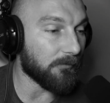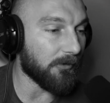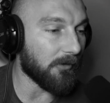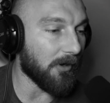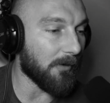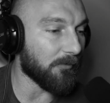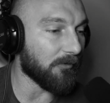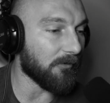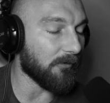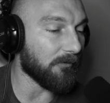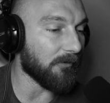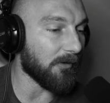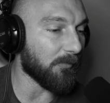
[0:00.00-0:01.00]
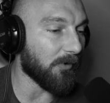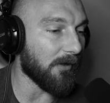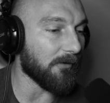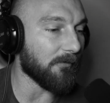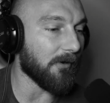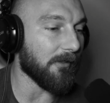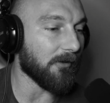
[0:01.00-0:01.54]
I'm still sitting
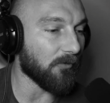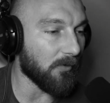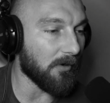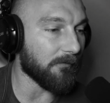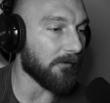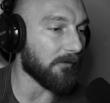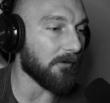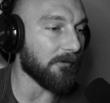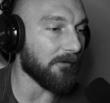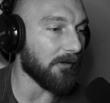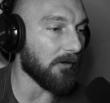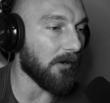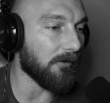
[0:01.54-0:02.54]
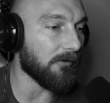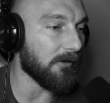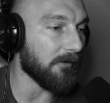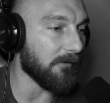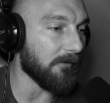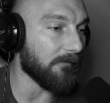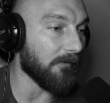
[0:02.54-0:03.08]
probably around that 12 to 1300
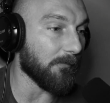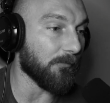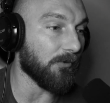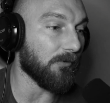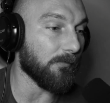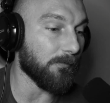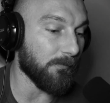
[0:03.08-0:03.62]
if I'm